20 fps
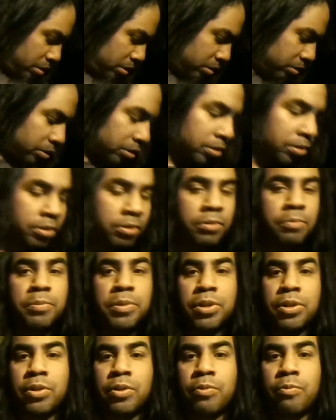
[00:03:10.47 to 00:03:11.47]
a little
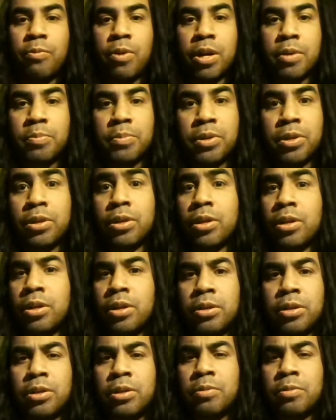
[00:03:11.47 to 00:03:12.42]
bit of wiping and